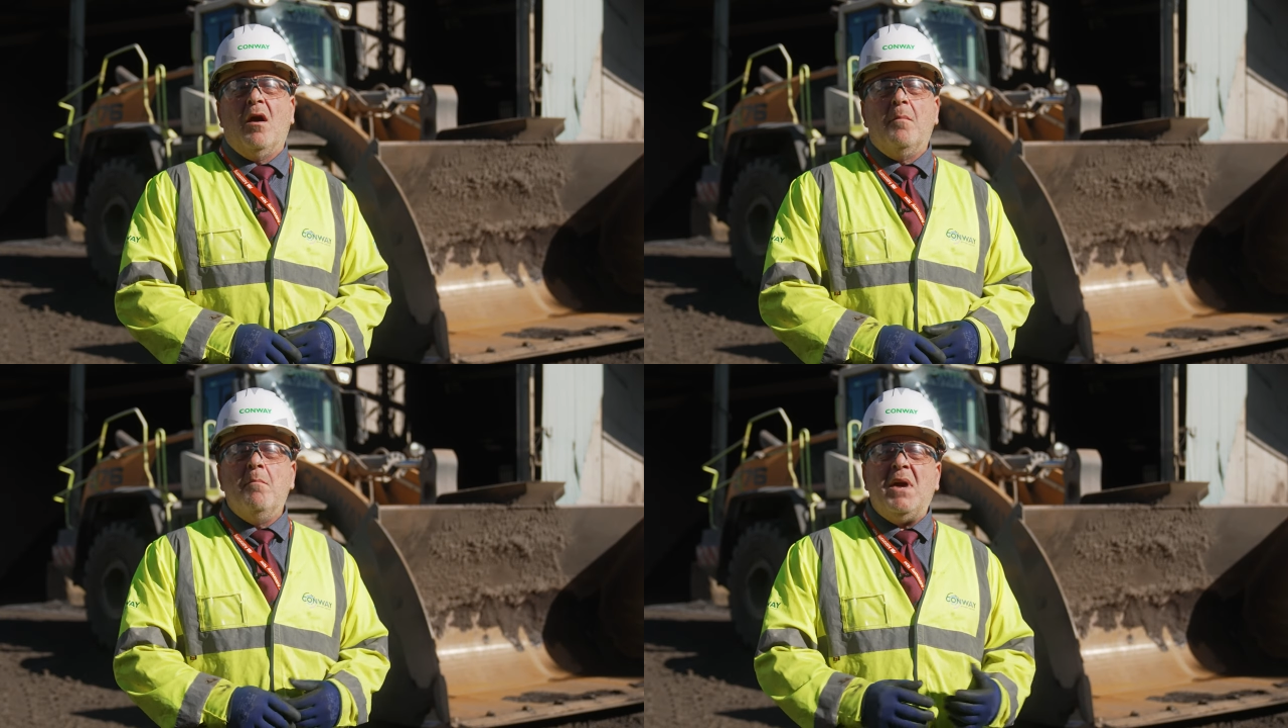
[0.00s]

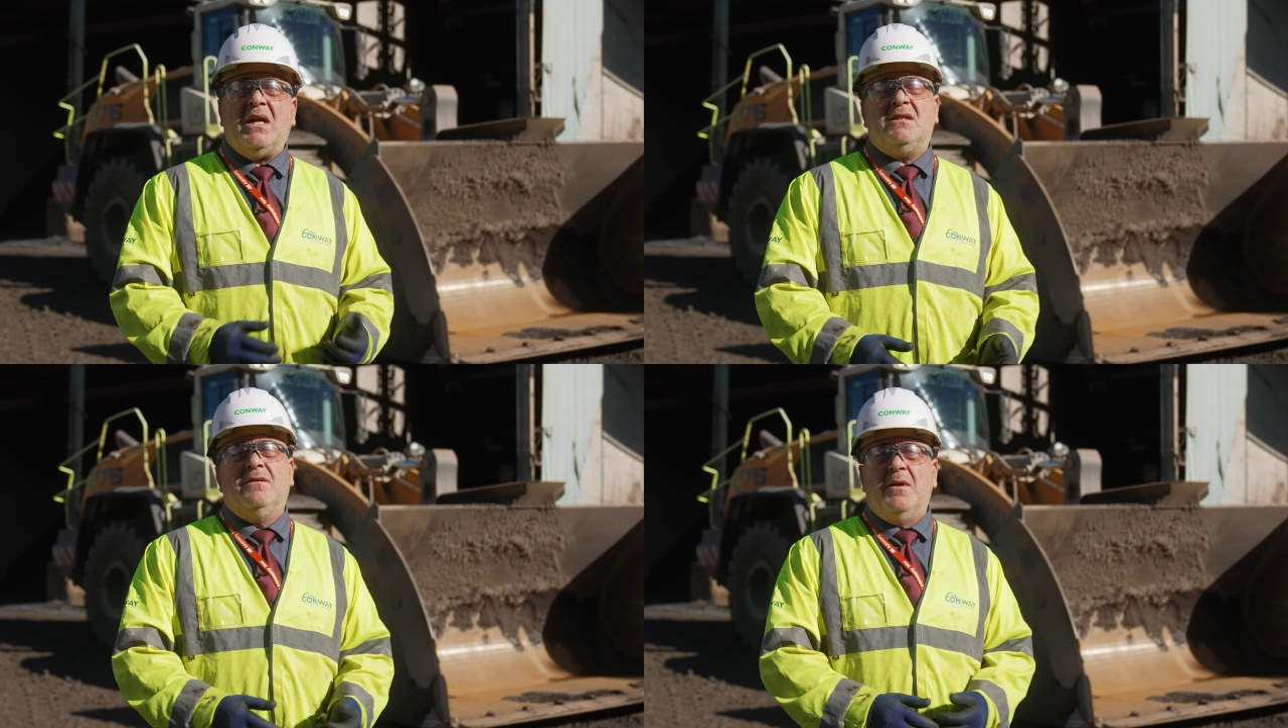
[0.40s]
a
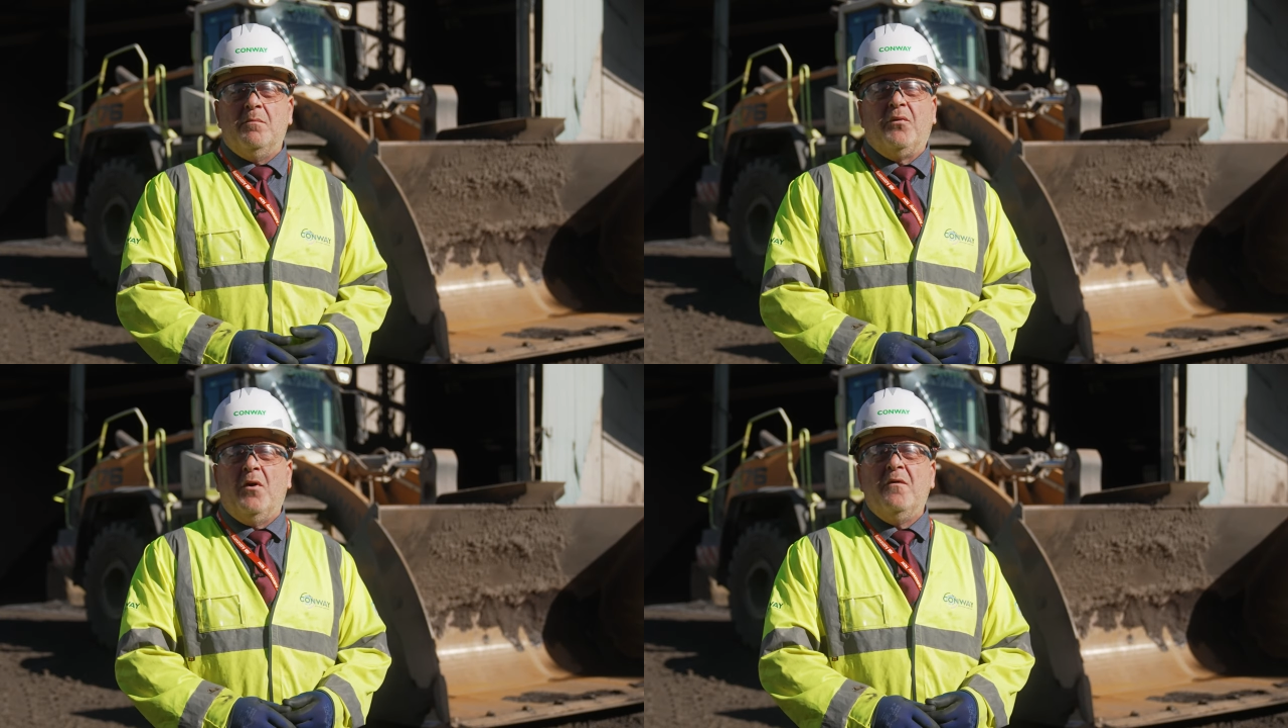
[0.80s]
massive
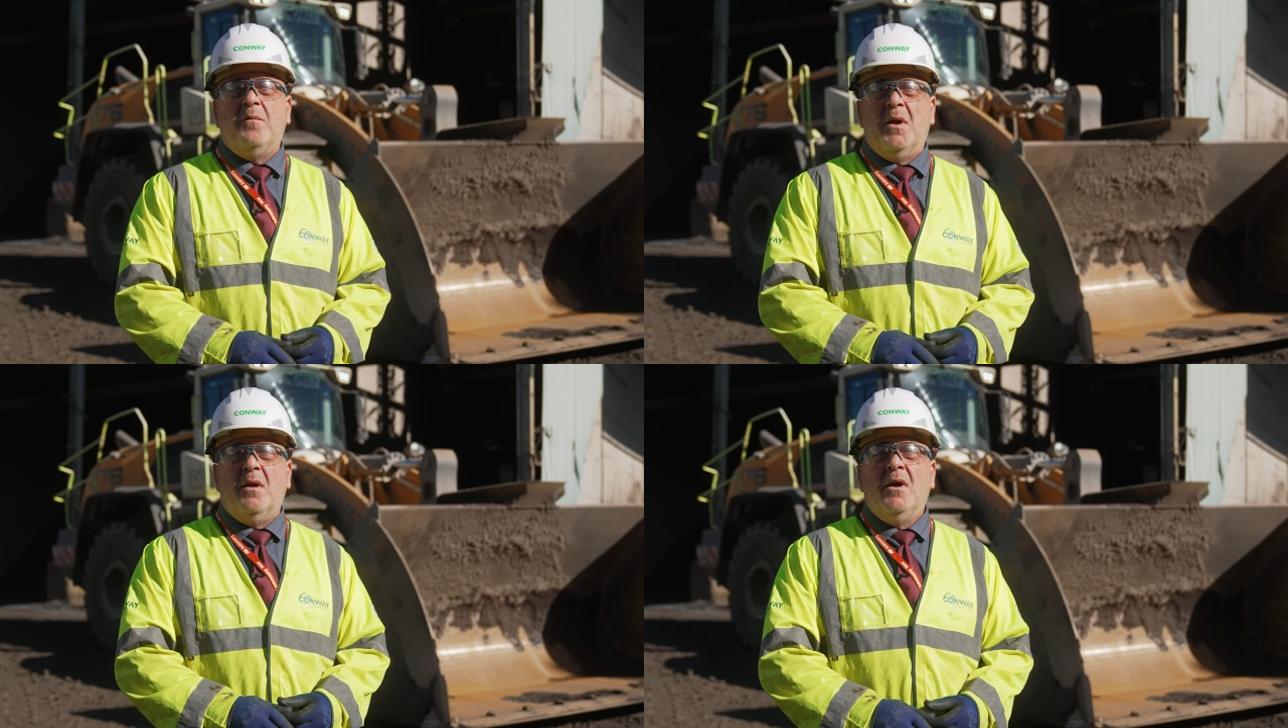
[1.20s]

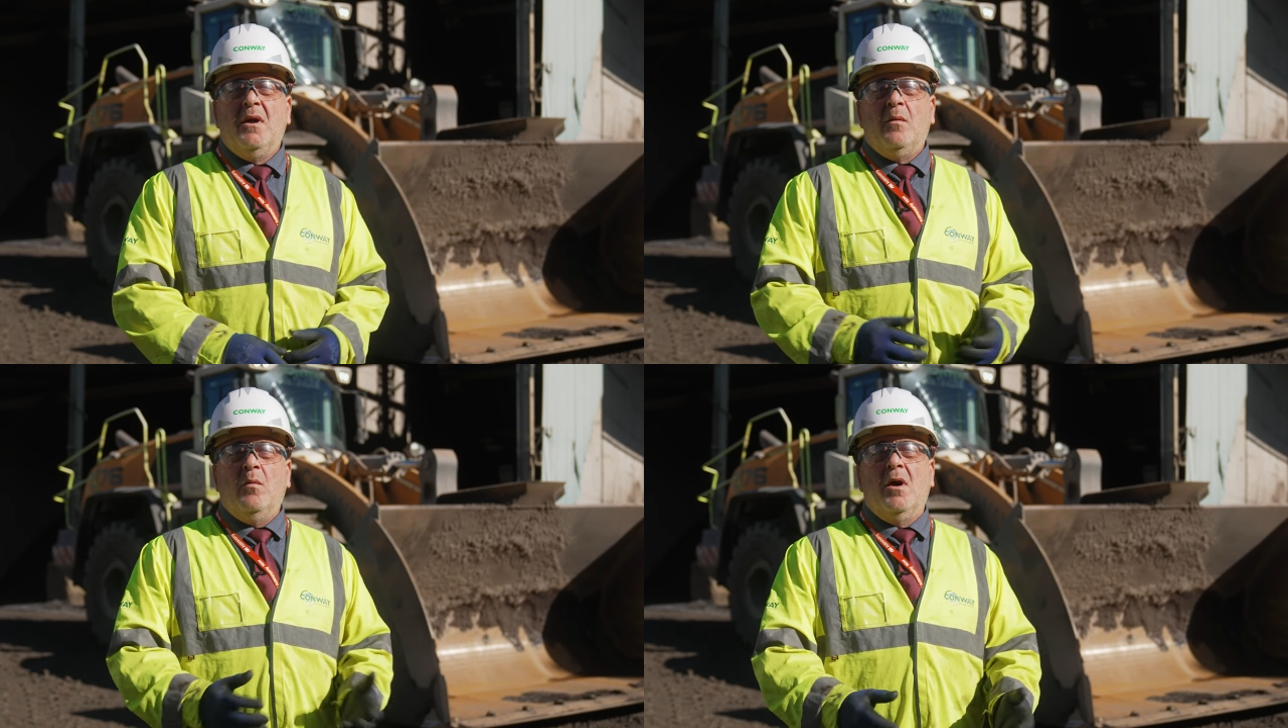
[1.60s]
improvement
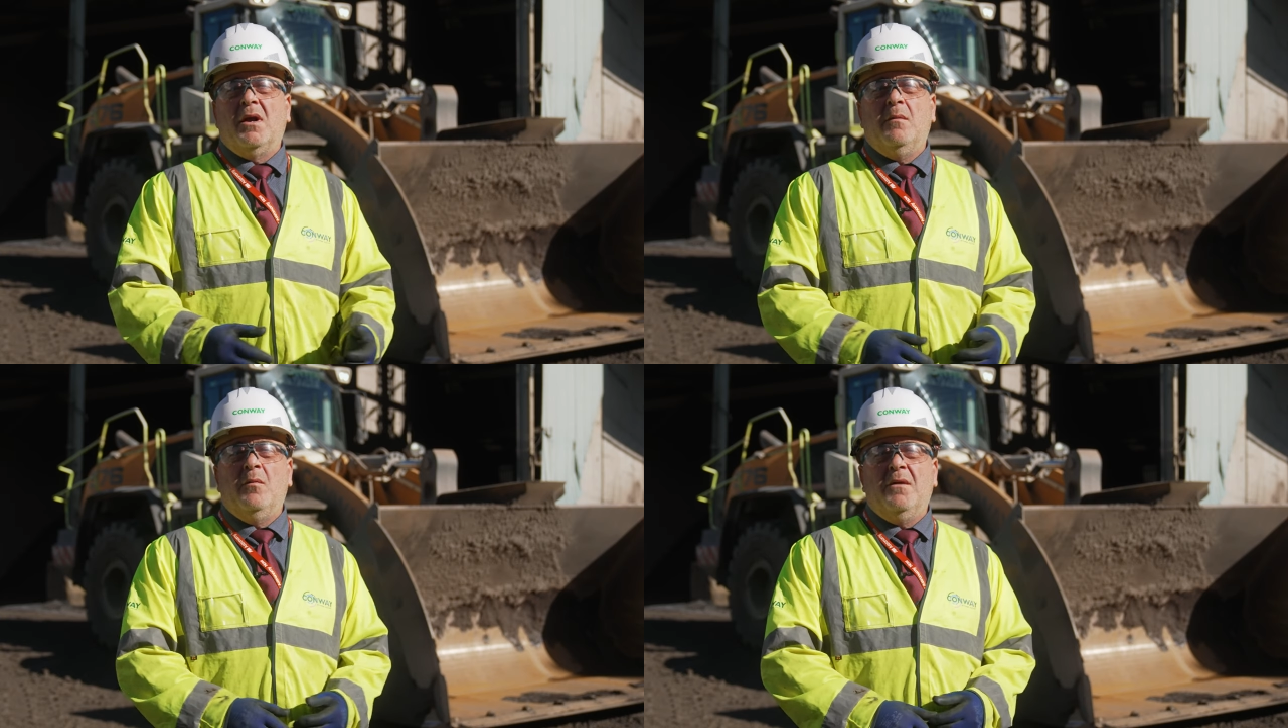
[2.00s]

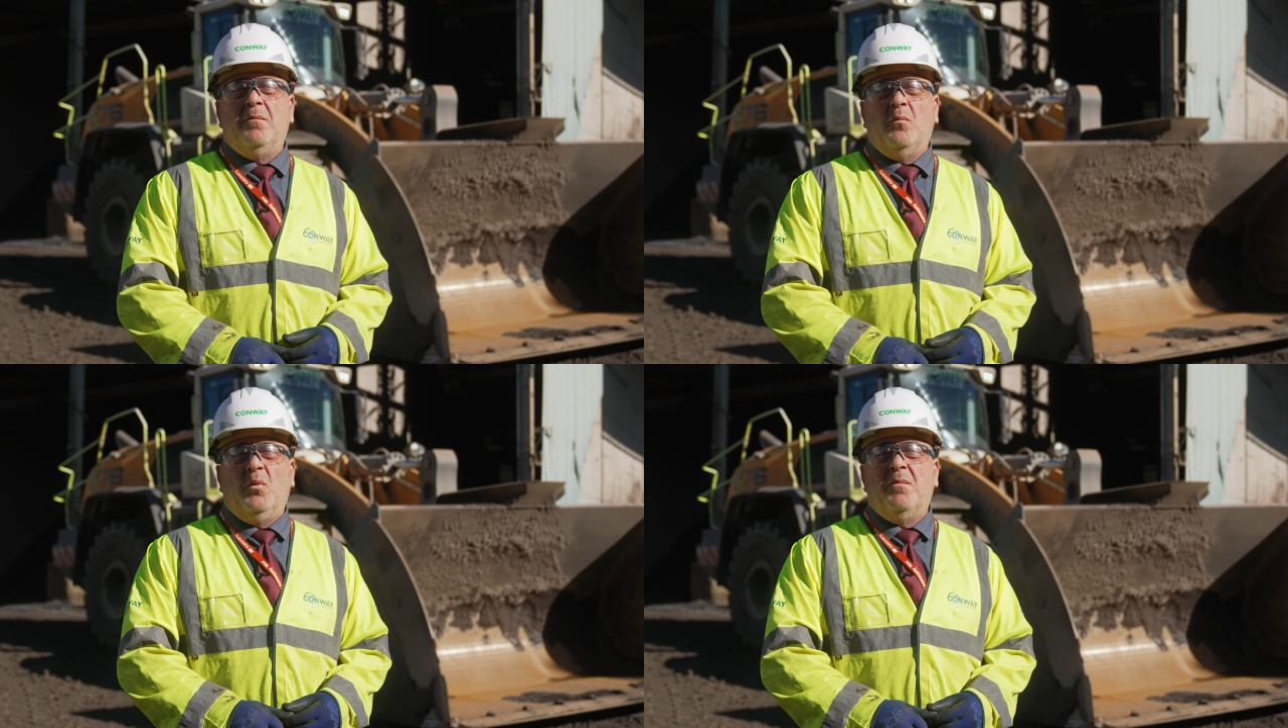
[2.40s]
working with,
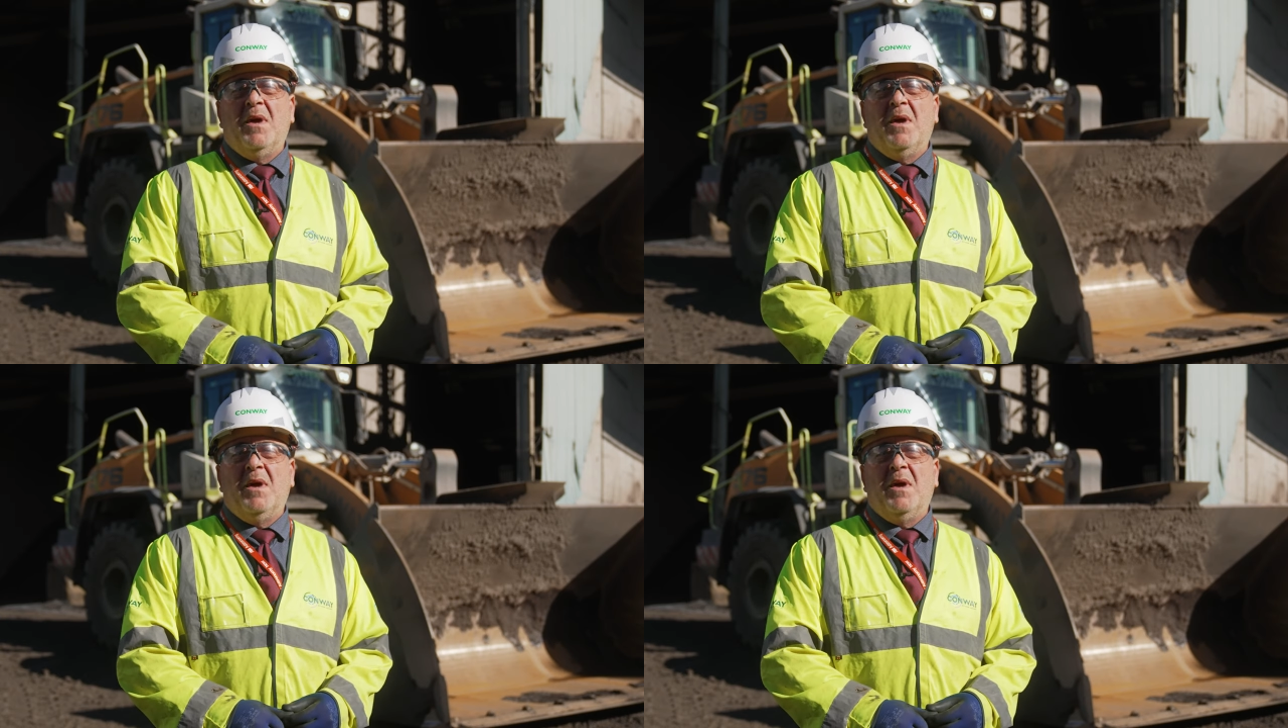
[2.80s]
with